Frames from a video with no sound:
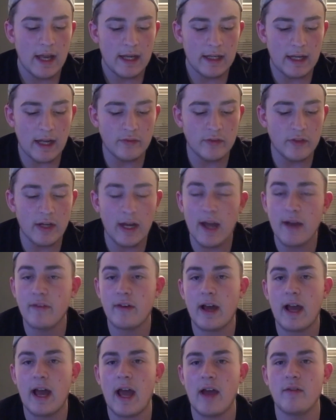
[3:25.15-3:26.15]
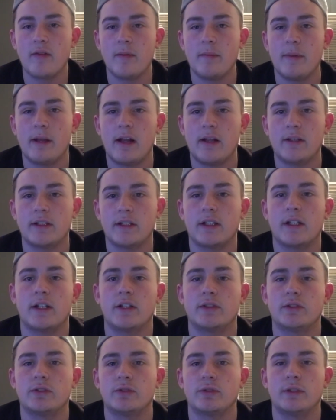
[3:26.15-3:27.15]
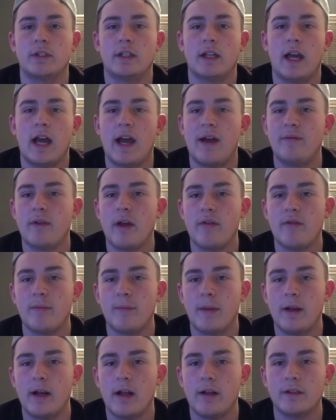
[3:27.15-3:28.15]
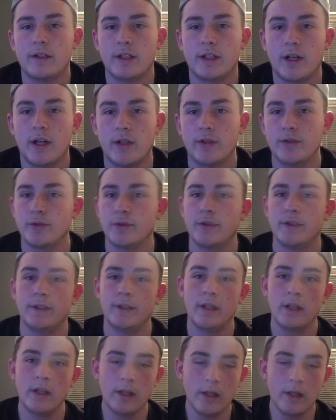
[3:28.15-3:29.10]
Never have I ever been out the country. I've never been out the country,